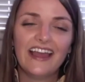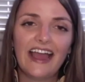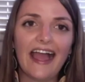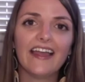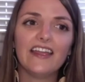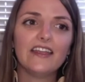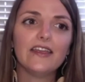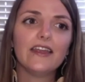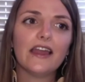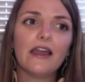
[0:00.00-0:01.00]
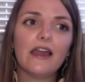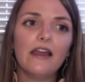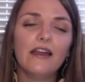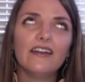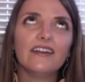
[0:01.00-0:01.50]
I
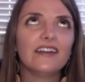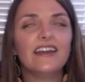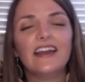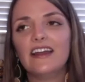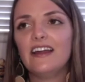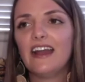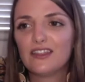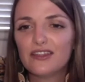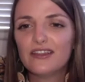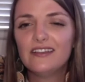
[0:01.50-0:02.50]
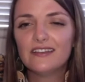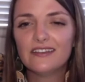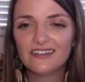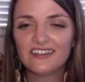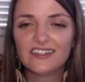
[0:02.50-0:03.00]
think
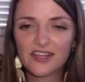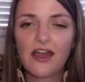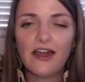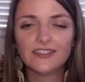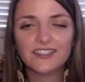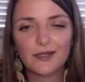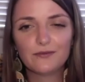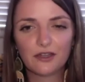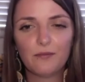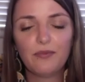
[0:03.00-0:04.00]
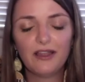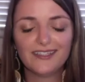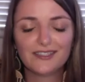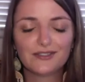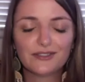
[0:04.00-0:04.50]
this concept
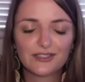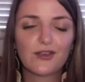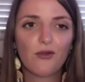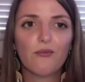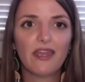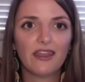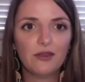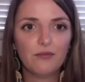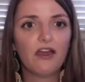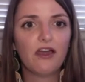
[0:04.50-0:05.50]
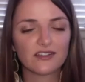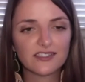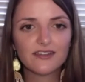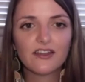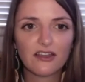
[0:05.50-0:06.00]
applies to so many
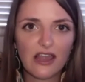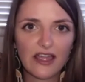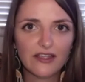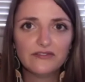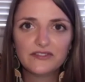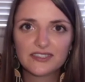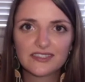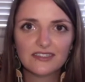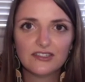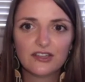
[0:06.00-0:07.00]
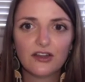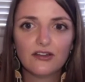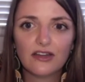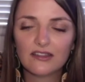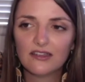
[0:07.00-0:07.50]
parts in our lives.
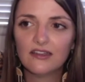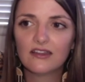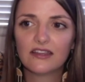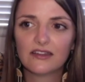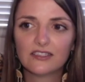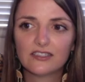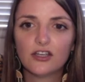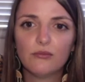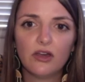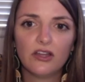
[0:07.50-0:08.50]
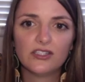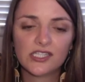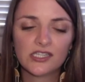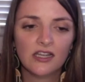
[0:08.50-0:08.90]
I think there's so much